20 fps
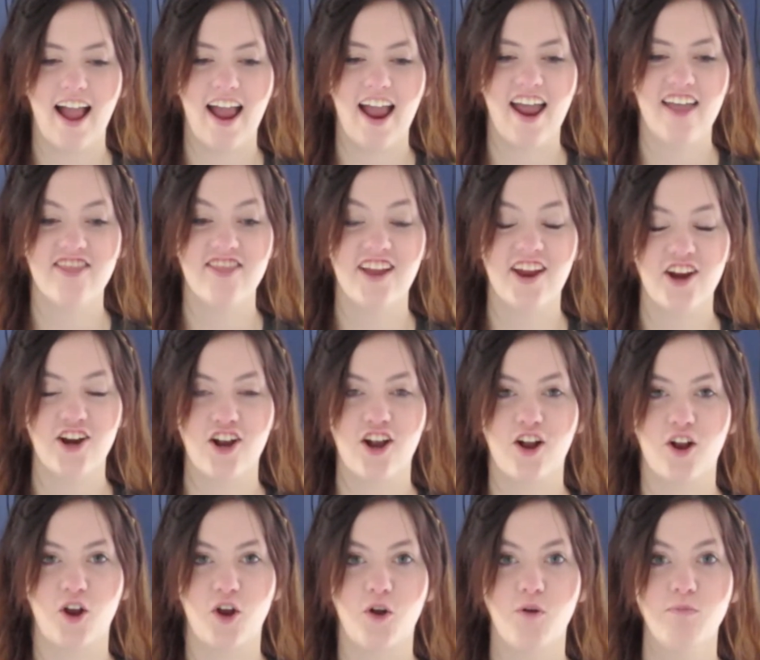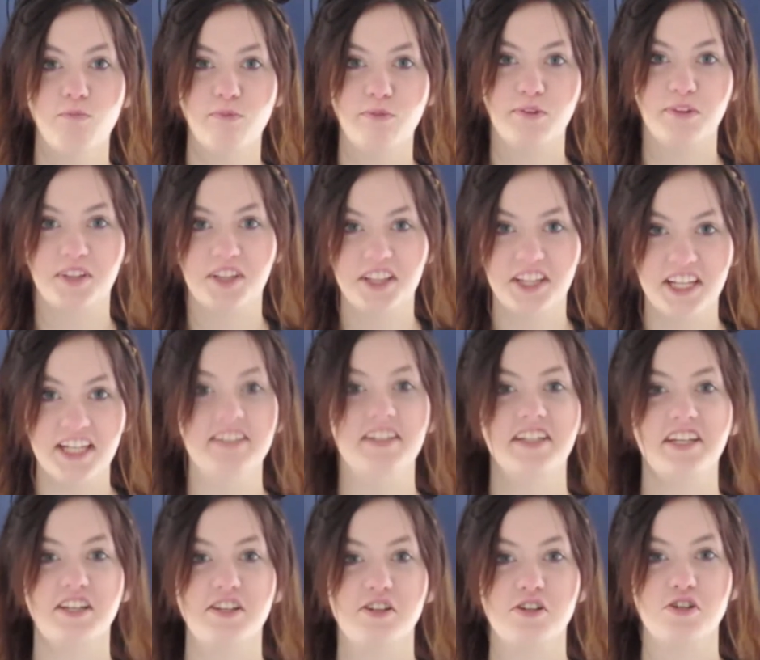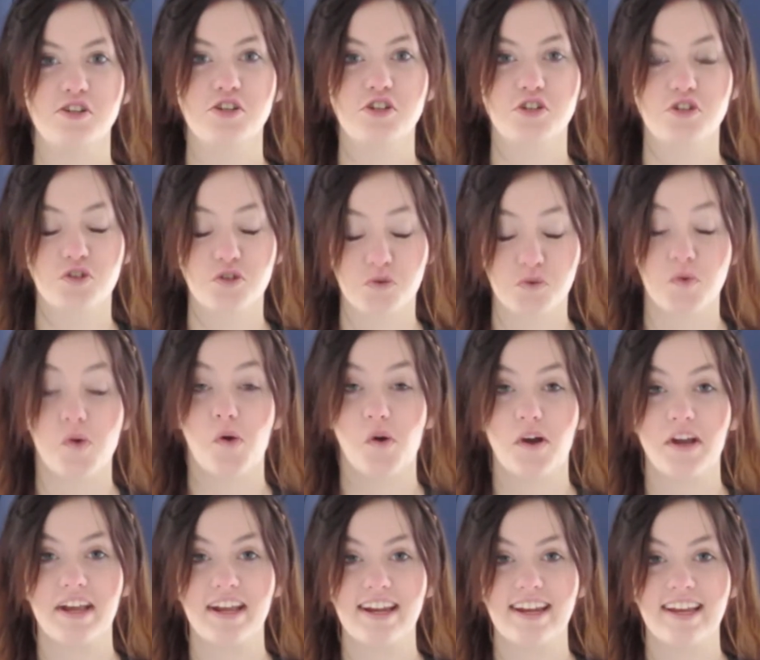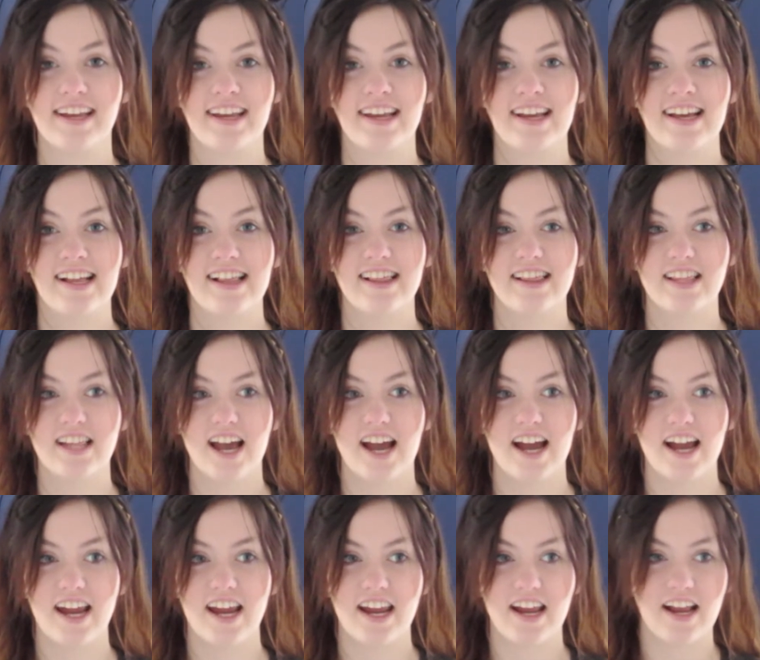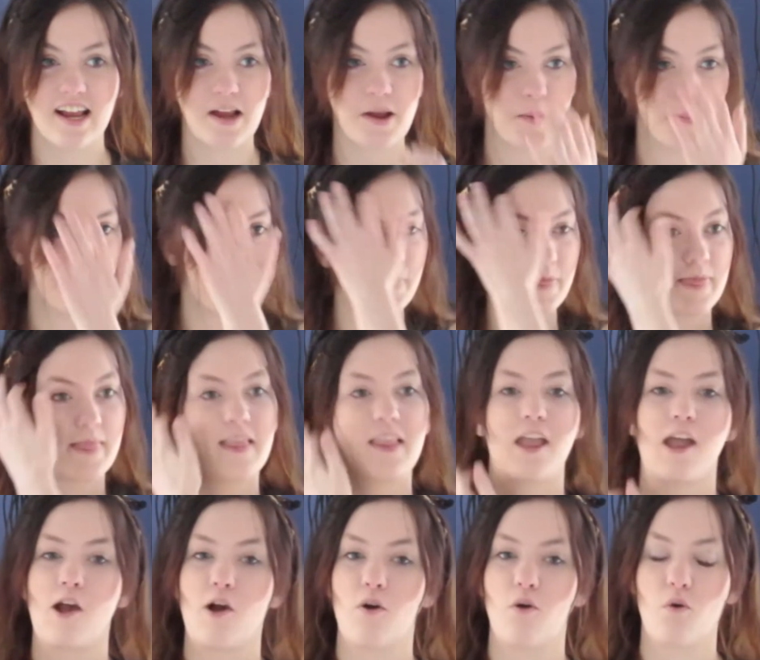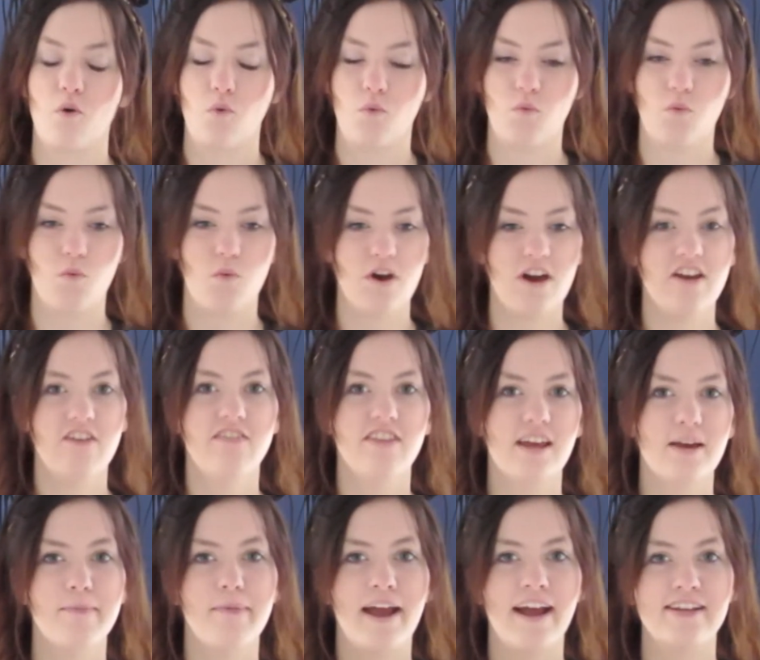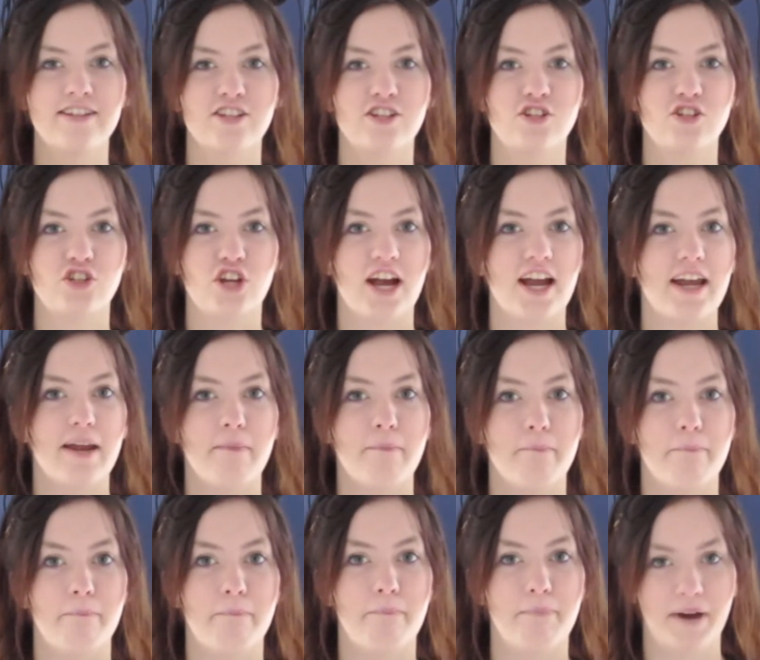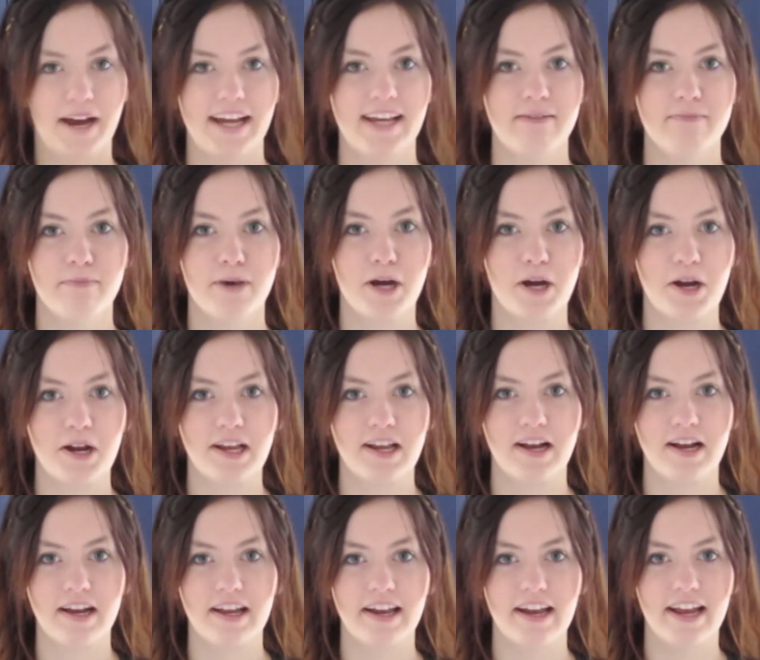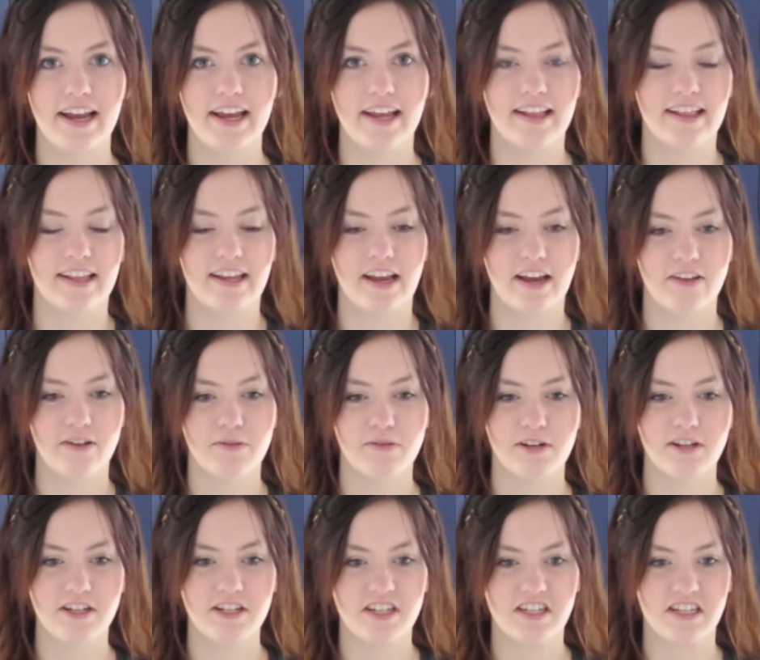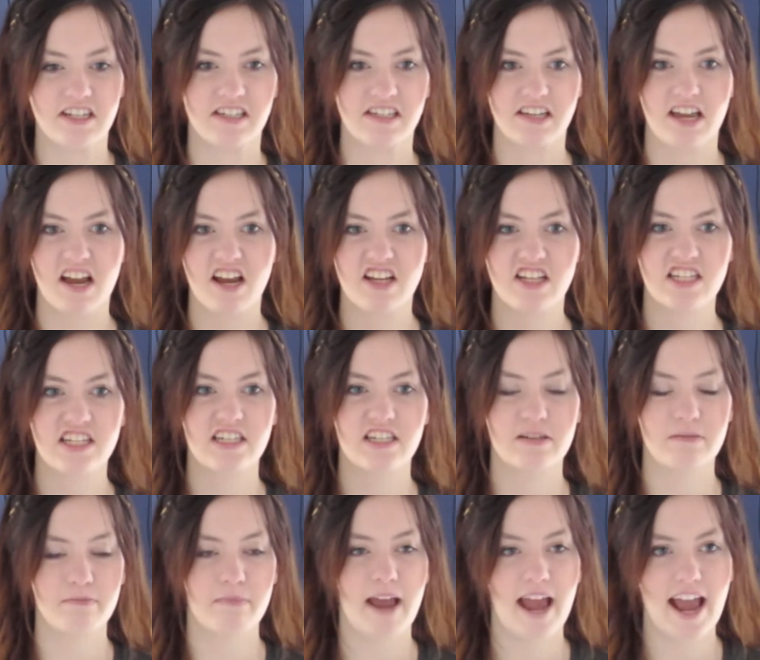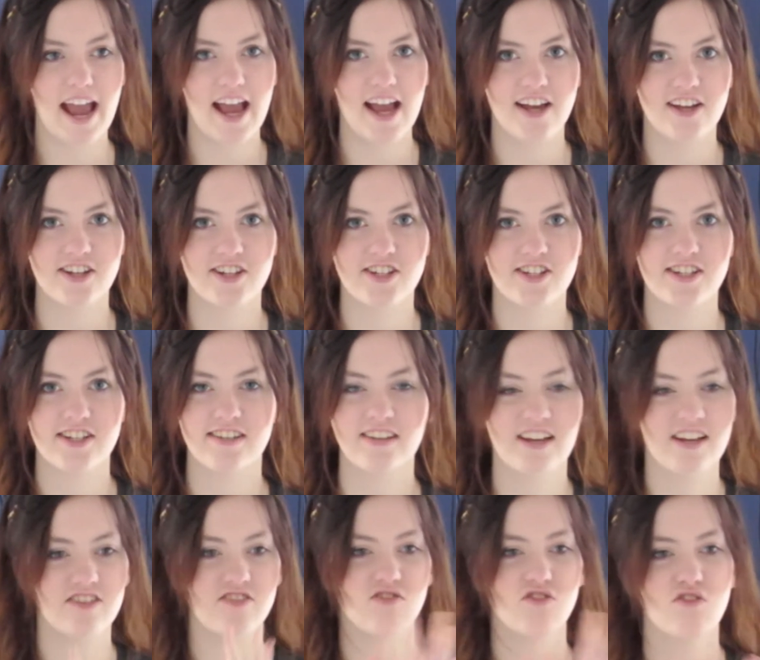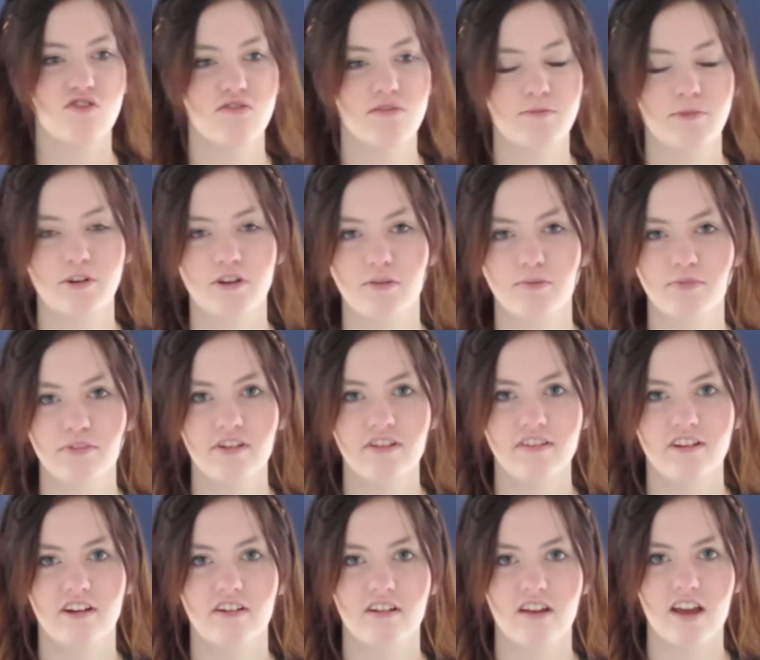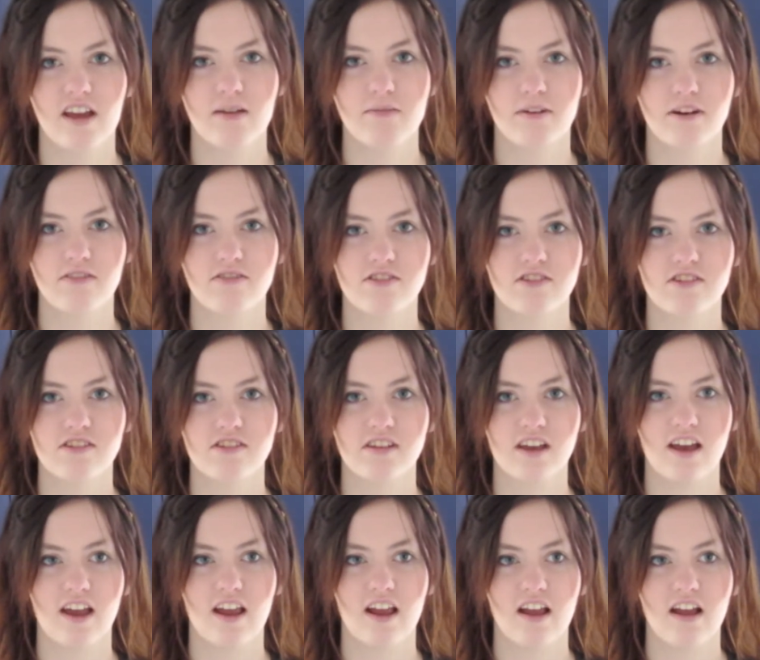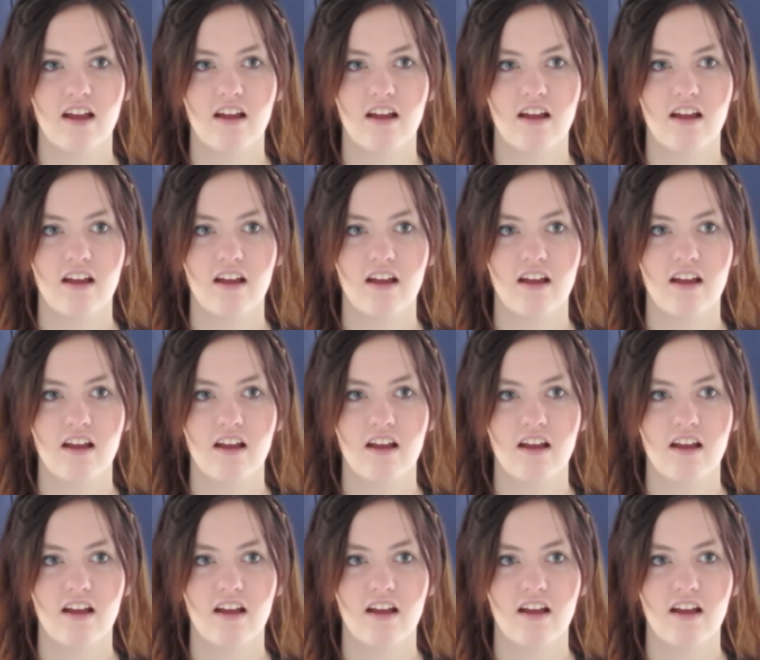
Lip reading: and they're completely destroyed. Like, one of them has a giant bite mark on it. The other one is just like smashed, and like 2 of them are completely okay, but I was just like,